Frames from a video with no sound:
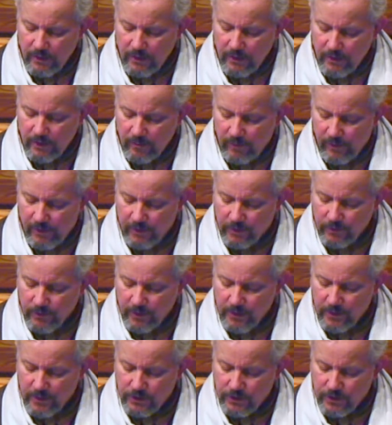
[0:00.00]
in the place
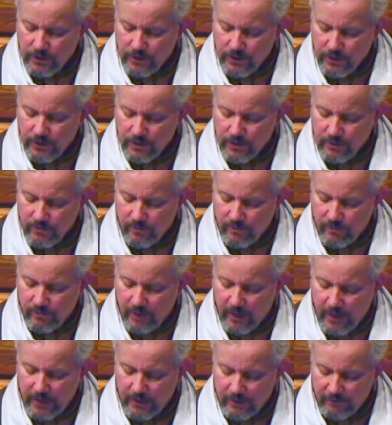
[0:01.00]
where he chooses to,
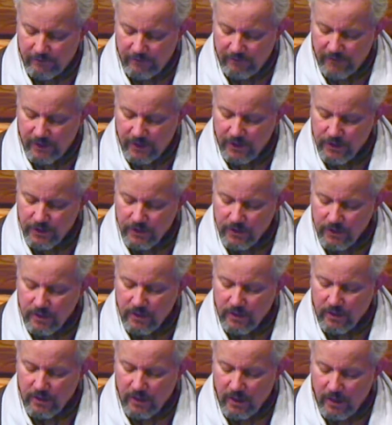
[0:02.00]
at the Feast
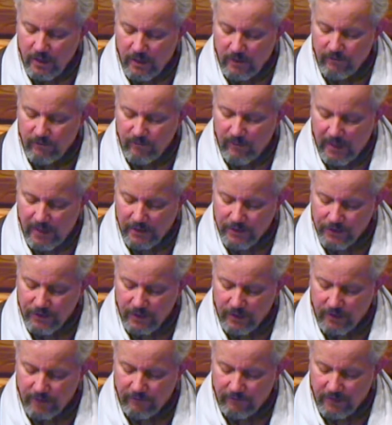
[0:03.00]
of
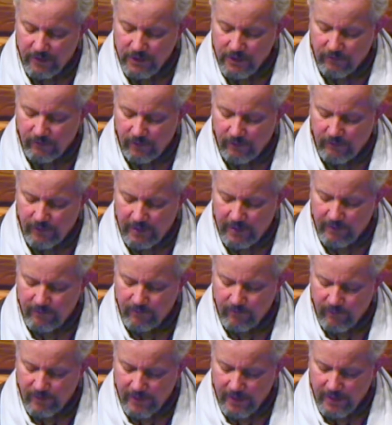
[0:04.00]
Matzah, the Festival of
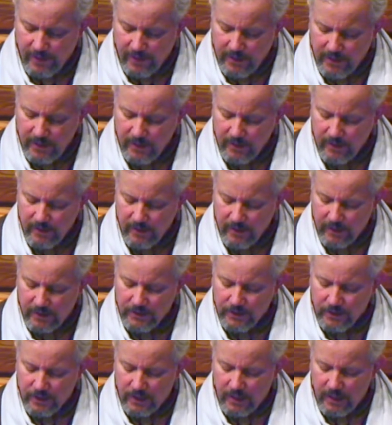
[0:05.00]
Unleavened Bread,
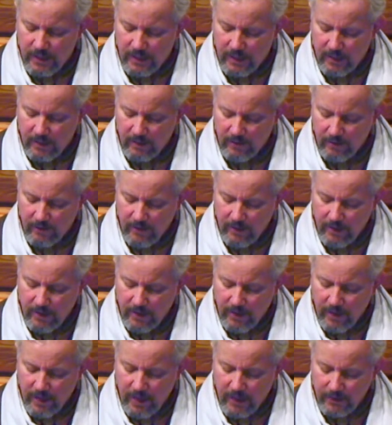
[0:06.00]
as today,
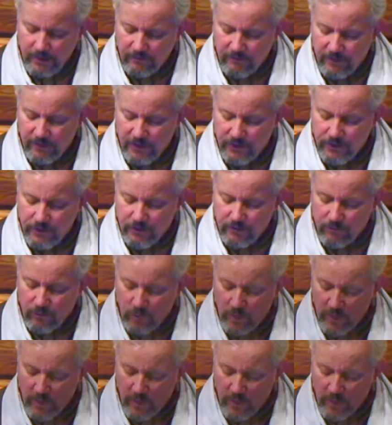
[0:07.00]
at the Feast of